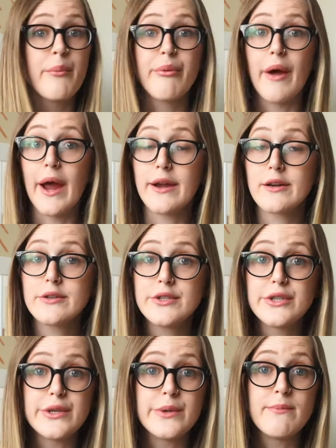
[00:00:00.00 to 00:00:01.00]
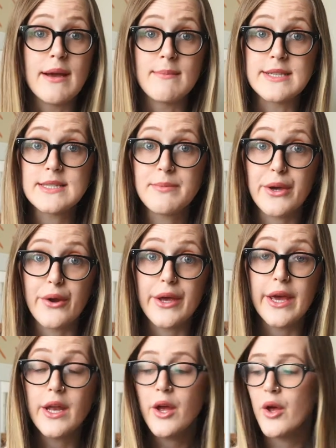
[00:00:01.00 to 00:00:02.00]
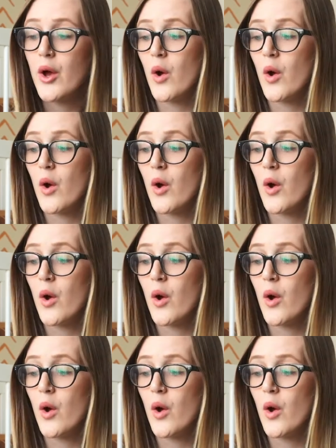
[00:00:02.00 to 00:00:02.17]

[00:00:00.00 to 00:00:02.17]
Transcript: prior to my missed period,